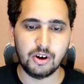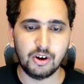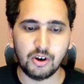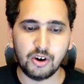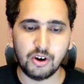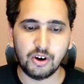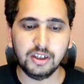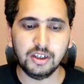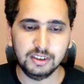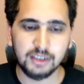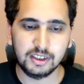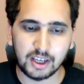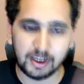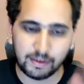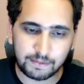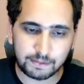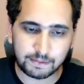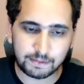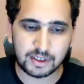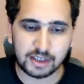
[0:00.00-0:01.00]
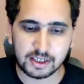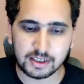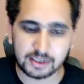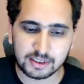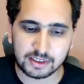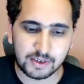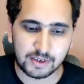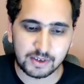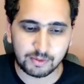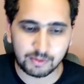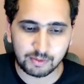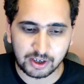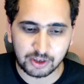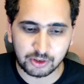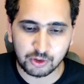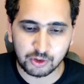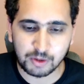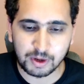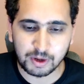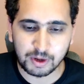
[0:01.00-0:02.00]
Or if the transaction
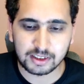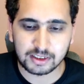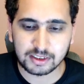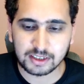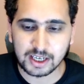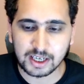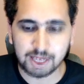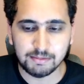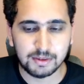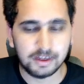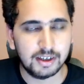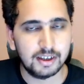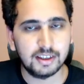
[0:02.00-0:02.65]
went through by this time,